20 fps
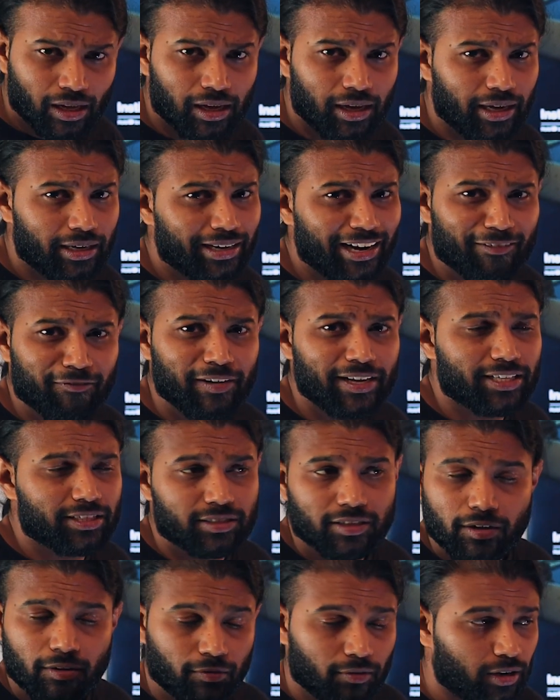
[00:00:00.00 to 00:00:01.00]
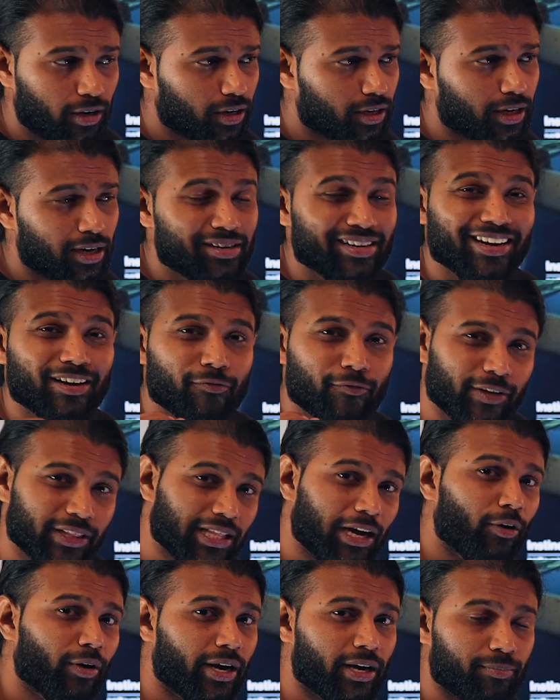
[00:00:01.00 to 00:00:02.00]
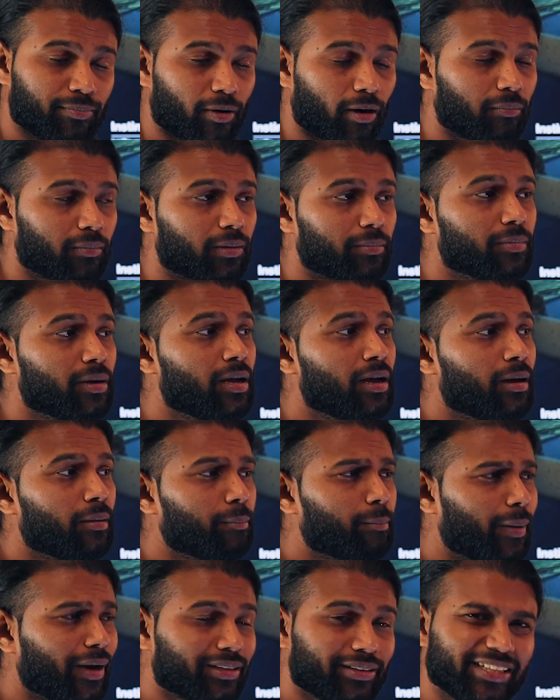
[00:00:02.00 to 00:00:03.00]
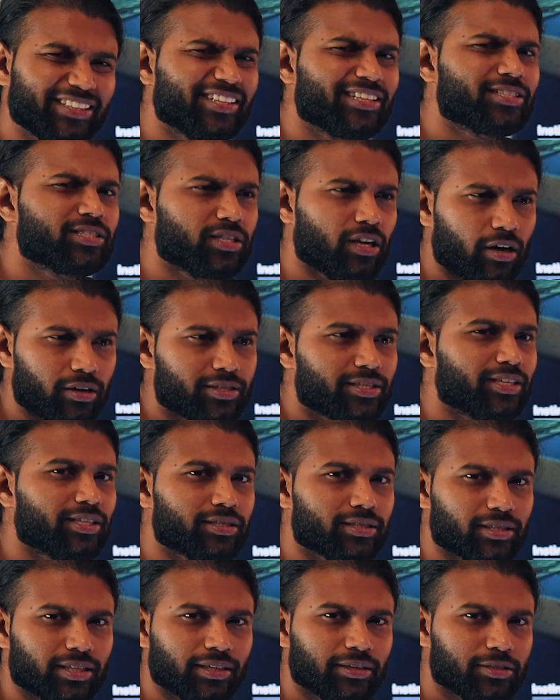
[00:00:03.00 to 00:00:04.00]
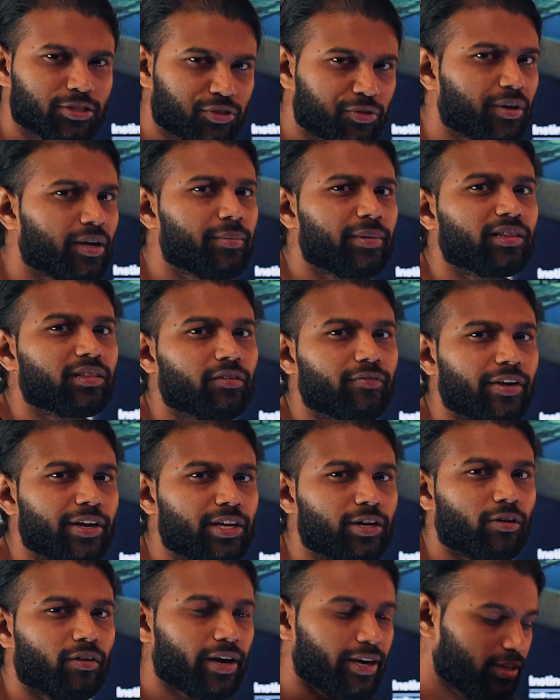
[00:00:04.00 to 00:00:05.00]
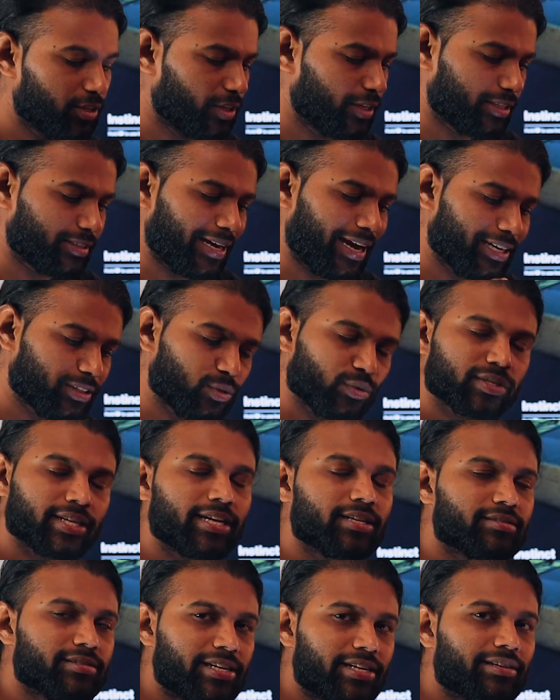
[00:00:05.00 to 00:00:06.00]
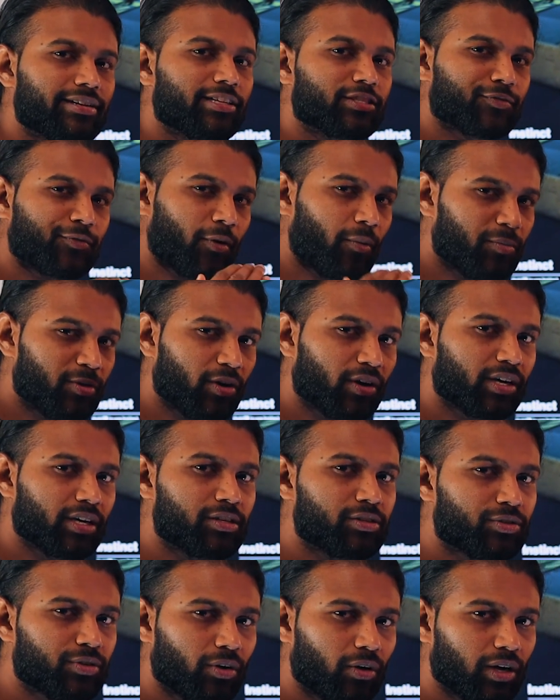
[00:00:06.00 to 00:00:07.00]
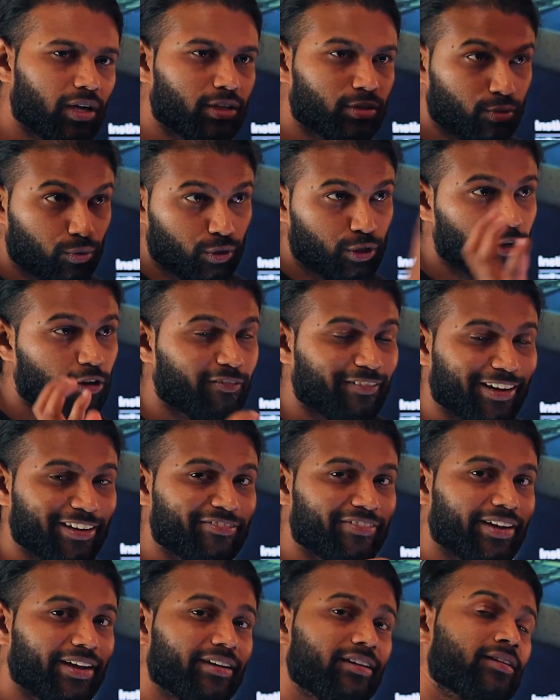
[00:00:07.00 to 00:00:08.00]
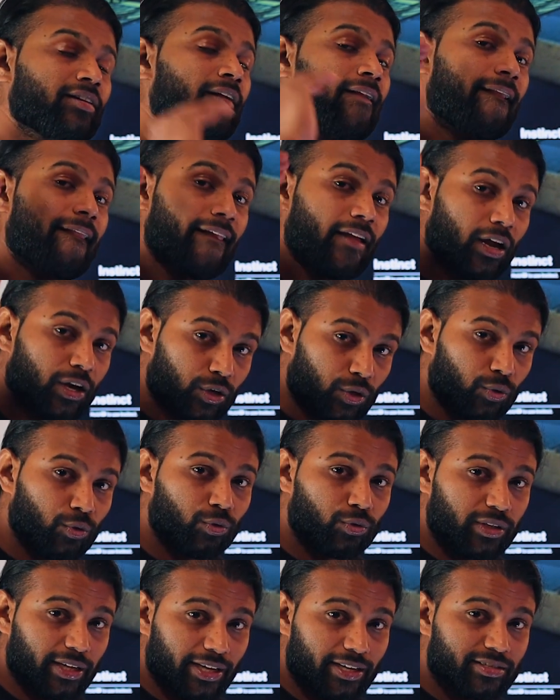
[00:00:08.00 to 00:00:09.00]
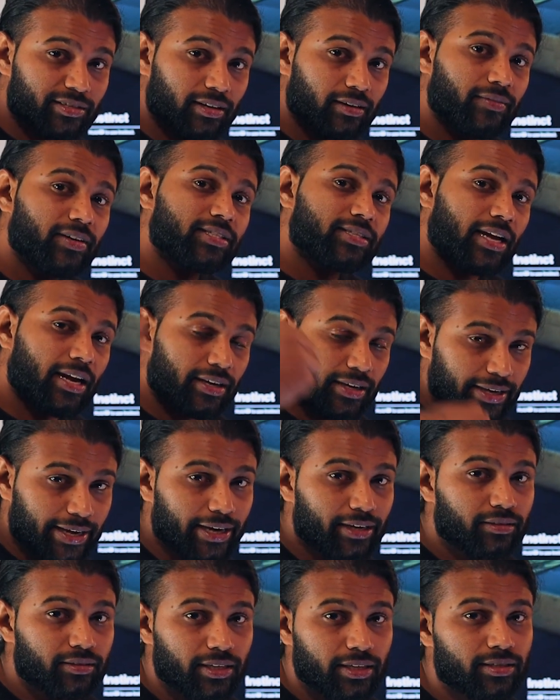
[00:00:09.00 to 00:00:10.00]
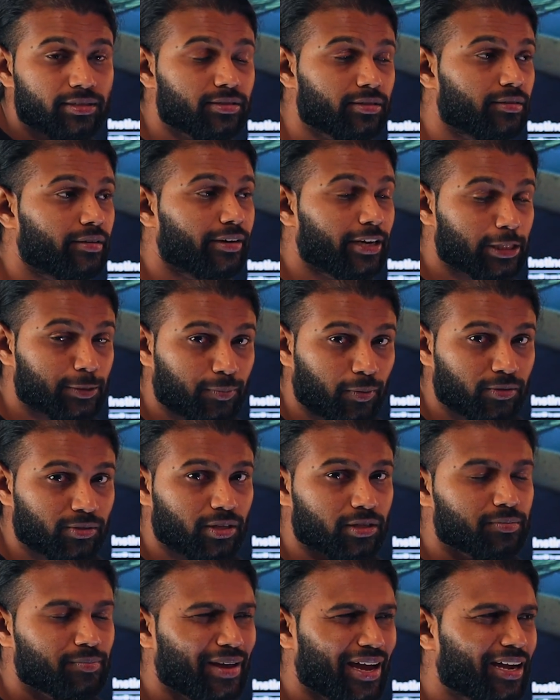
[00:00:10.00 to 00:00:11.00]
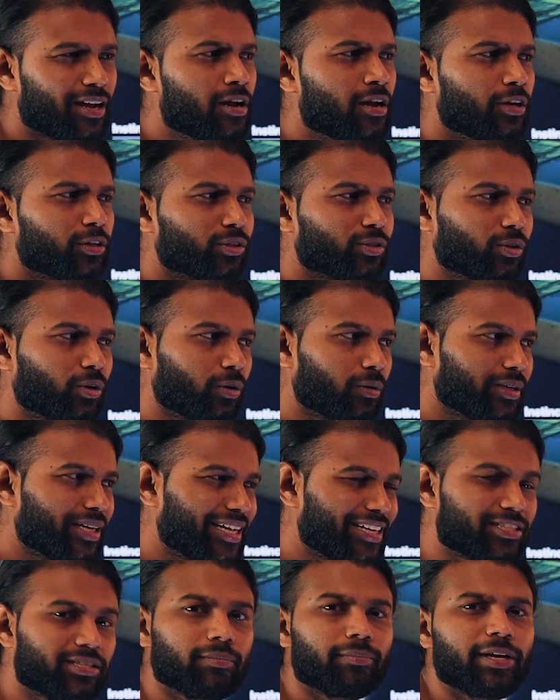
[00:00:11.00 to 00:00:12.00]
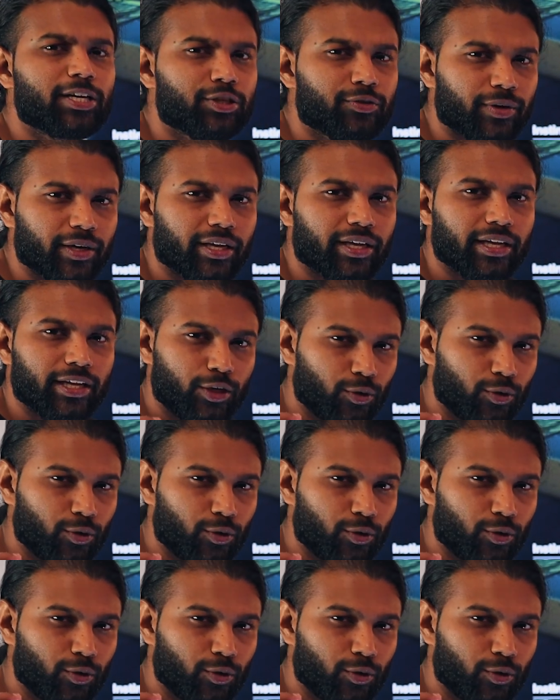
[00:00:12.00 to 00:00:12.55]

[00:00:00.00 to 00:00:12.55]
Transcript: Netflix content without any problem. But this is not just streaming the video, right? It has to send signals from your controller through your Wi-Fi to their servers and get these responses back. So it's a bit tricky.